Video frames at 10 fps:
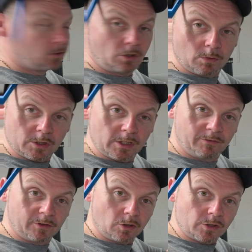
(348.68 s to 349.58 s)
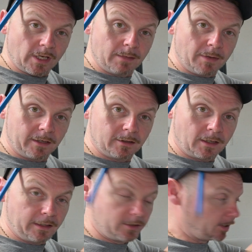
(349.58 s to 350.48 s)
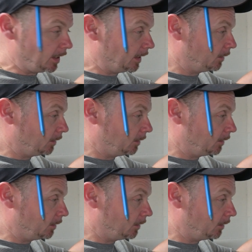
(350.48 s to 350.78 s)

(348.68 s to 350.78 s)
So we'll see if it does any better, clears it any